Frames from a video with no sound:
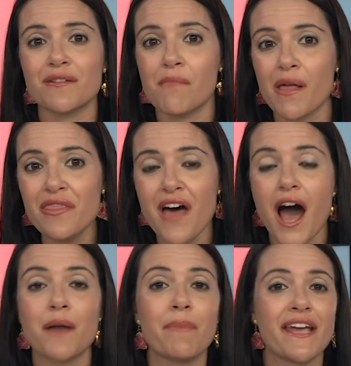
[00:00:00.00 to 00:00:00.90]
a month
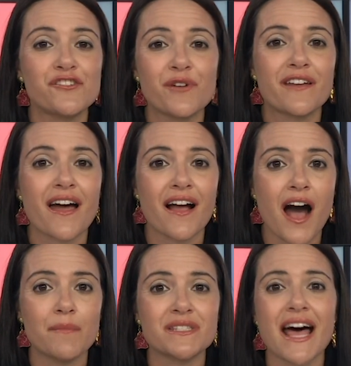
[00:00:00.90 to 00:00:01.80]
on
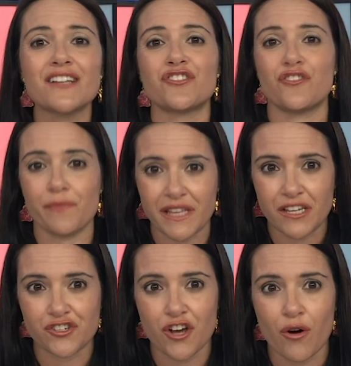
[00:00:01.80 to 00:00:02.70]
patreon.com slash The
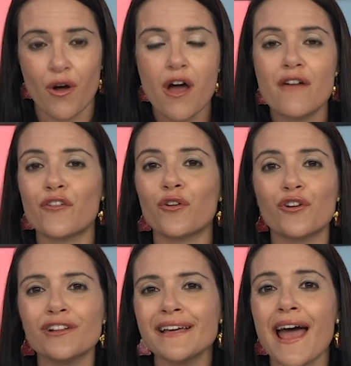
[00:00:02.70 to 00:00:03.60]
Nomiki Show for
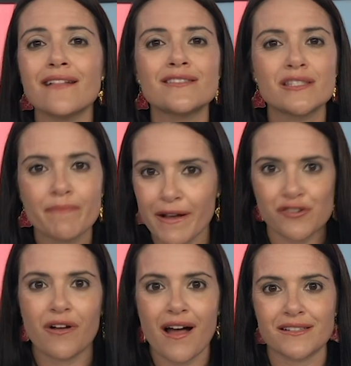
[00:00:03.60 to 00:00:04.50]
early and
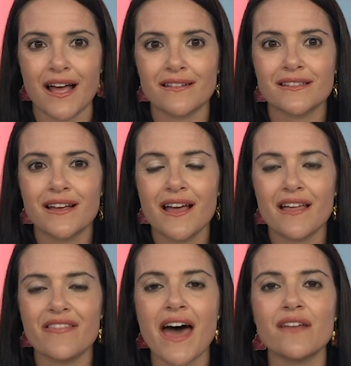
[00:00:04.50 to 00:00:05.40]
special content.
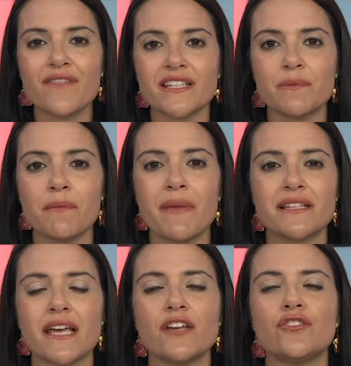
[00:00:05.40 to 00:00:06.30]
That investment
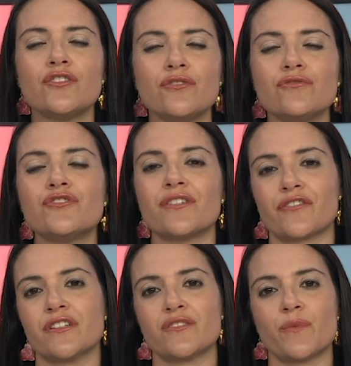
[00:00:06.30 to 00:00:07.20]
makes a huge
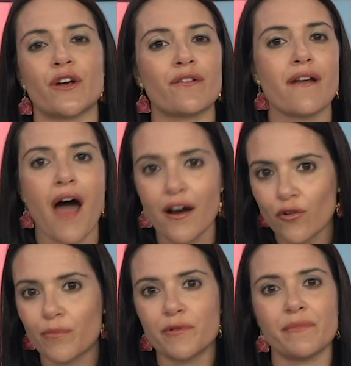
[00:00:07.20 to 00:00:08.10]
difference. We are not
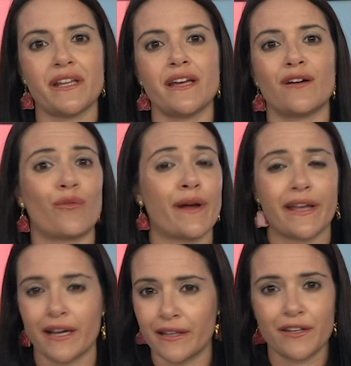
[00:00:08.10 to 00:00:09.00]
corporate media
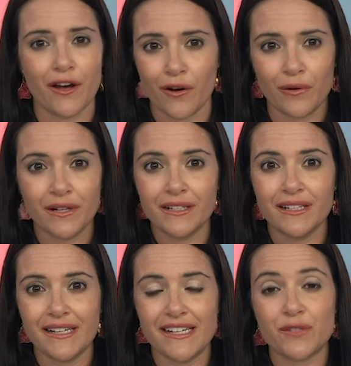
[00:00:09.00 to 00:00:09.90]
raking in the dough.
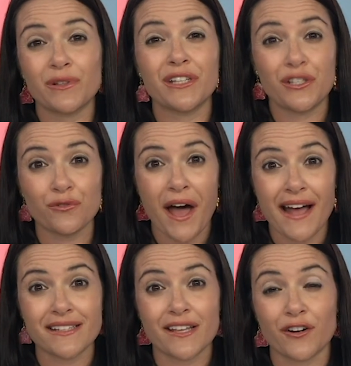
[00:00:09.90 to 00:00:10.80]
It's really you
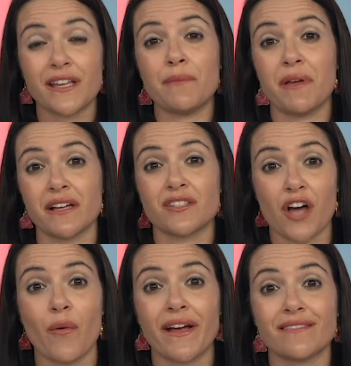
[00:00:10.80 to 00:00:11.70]
guys that are keeping us
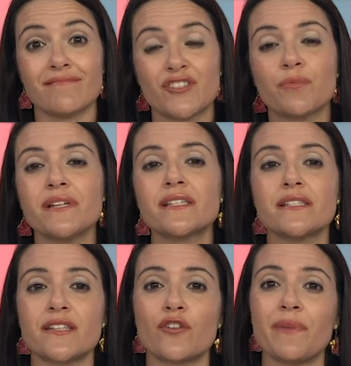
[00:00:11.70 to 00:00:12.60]
going. So please
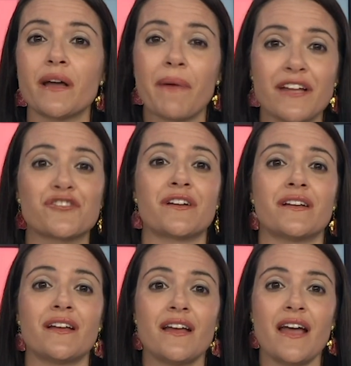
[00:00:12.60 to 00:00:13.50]
consider being a patron.
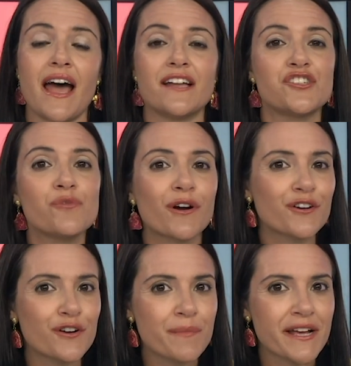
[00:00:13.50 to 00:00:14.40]
And to our
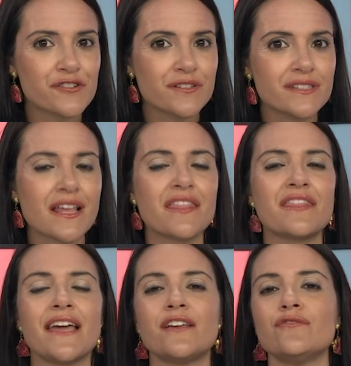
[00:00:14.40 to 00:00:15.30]
current patrons,
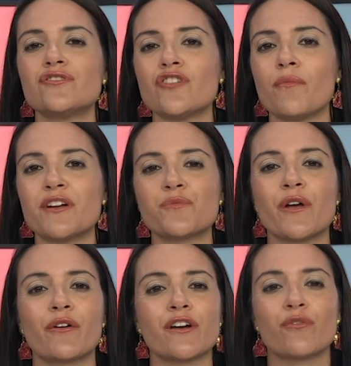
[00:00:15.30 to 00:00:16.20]
thank you so much. We
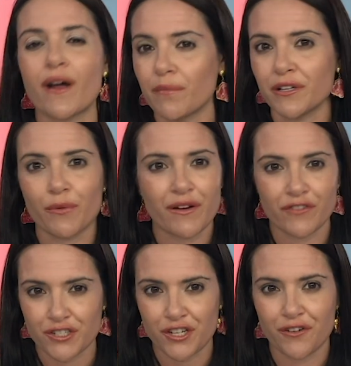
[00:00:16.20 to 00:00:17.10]
are incredibly grateful
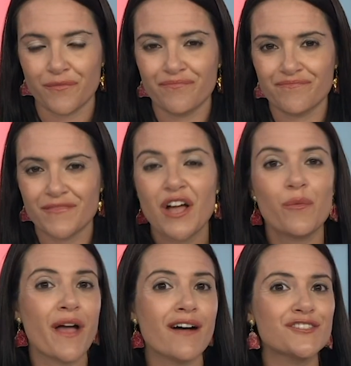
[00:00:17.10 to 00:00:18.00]
to you.
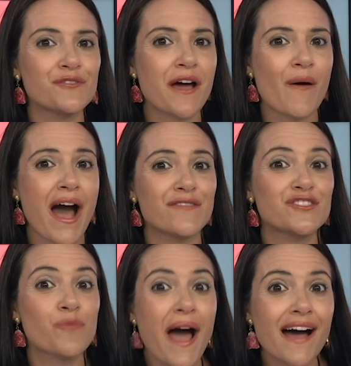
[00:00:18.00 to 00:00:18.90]
We also now have
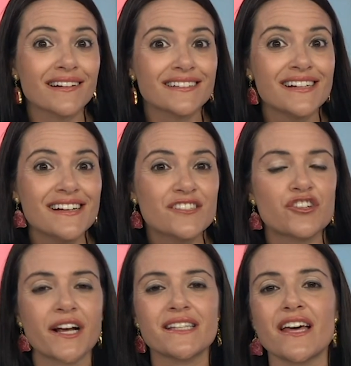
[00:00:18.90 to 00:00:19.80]
swag. So
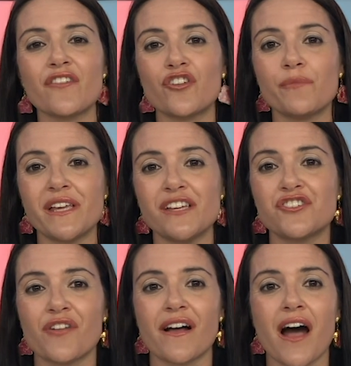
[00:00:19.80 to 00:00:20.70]
check us out on
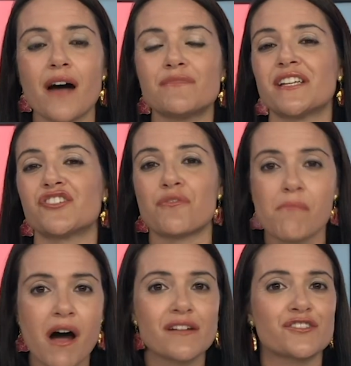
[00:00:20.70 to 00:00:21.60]
thenomihiko.com to get your
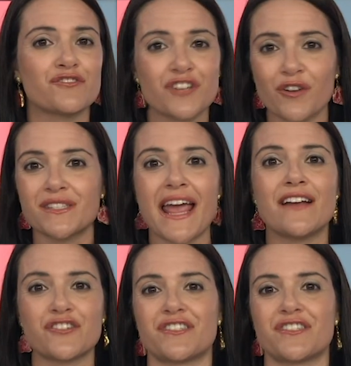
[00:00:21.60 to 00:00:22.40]
mugs, your totes, and your